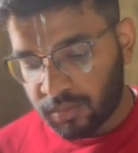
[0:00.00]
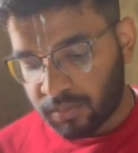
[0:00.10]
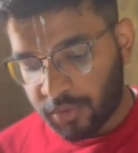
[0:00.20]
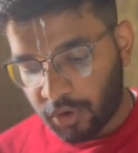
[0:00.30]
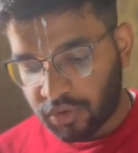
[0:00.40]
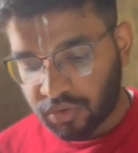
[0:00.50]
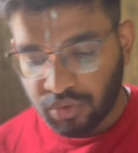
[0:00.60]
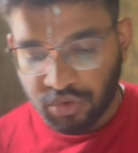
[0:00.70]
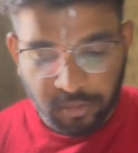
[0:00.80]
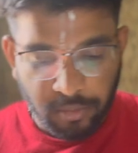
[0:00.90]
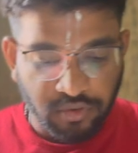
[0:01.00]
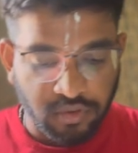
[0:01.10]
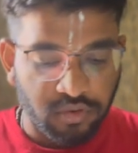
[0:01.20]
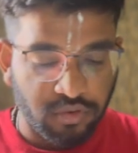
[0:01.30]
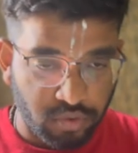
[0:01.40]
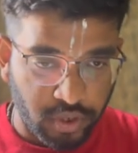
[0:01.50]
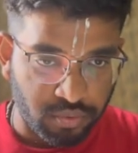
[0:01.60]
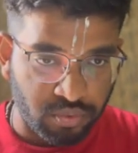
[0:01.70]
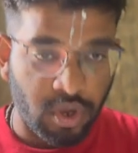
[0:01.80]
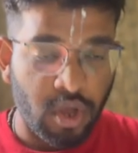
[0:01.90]
process to user process is
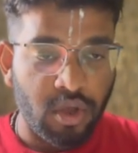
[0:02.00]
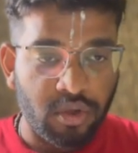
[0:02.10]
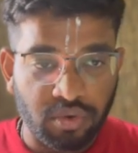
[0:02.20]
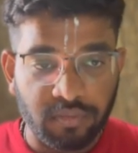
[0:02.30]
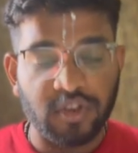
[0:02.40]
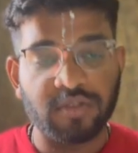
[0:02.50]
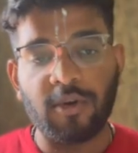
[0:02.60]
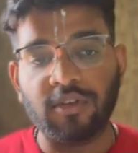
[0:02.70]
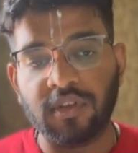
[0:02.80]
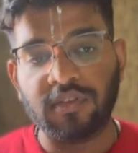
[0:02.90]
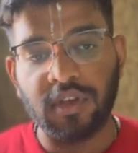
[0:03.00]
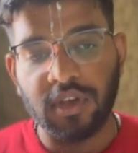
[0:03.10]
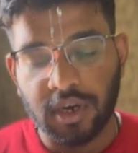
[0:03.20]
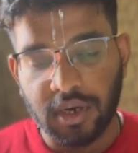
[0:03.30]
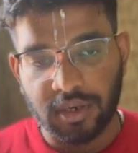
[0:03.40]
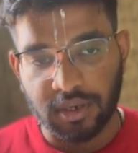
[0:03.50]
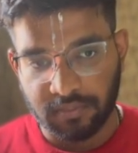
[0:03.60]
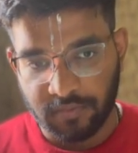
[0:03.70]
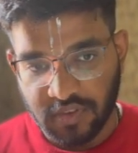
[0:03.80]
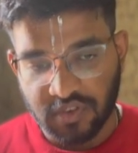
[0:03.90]
T2. So which
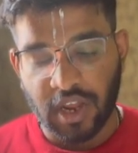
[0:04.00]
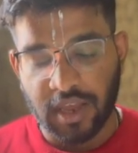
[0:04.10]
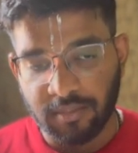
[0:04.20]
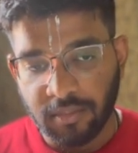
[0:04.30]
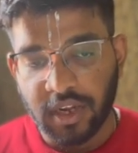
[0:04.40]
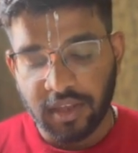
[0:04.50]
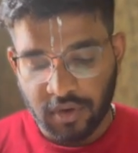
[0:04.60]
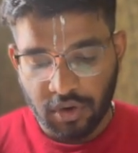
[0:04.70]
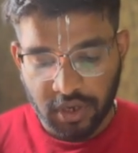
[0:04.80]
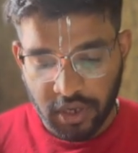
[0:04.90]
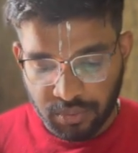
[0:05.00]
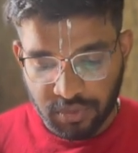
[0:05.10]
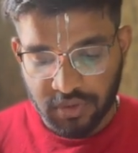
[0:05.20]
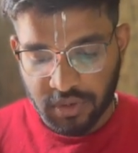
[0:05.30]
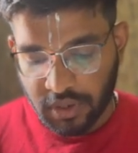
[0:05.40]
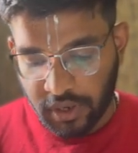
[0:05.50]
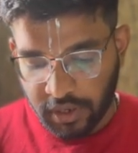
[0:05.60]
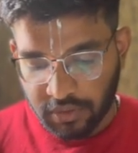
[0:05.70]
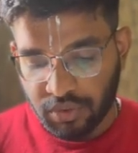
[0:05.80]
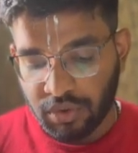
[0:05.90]
time, T1 or T2 is greater?
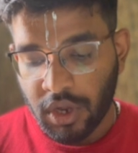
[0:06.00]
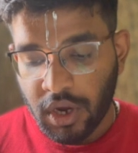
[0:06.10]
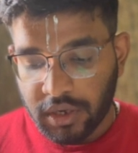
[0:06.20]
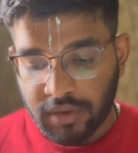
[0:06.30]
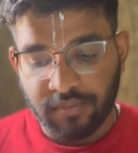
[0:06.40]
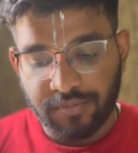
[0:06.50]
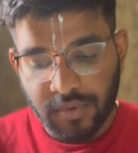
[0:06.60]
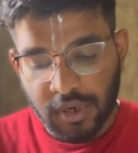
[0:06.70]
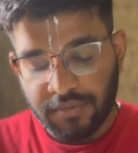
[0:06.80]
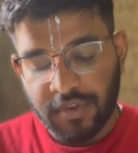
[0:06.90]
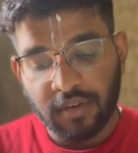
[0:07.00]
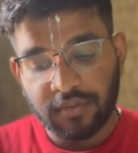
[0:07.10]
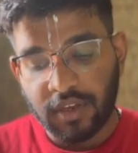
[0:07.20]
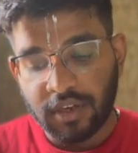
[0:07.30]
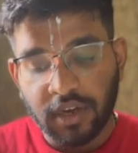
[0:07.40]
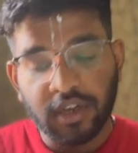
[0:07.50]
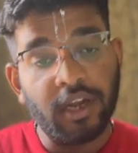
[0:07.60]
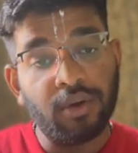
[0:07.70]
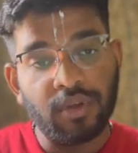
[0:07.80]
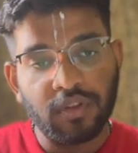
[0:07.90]
So we have seen that
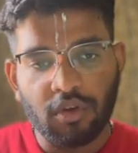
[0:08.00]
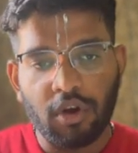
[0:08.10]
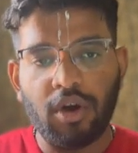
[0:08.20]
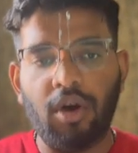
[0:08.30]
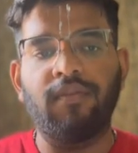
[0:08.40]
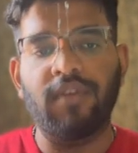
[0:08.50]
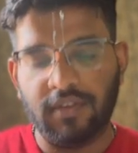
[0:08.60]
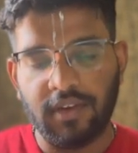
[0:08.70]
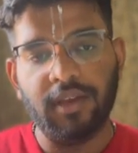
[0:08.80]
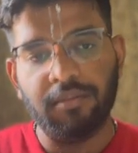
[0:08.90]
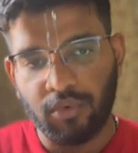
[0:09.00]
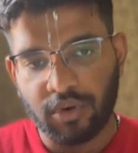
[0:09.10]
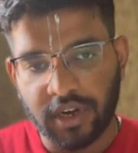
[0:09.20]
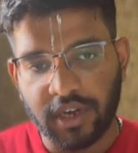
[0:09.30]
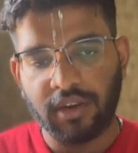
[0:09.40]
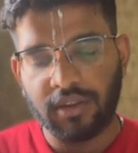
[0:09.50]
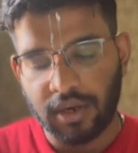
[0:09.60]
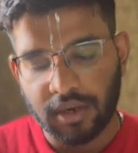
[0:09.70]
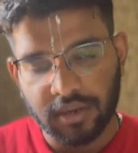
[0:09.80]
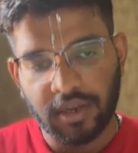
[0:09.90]
T2 is obviously more greater
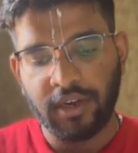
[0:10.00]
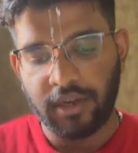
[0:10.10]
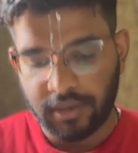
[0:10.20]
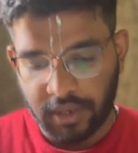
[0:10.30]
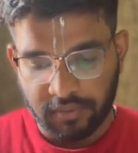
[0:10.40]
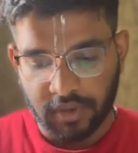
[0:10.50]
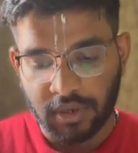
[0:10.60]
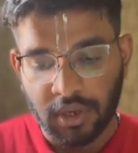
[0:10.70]
than T1.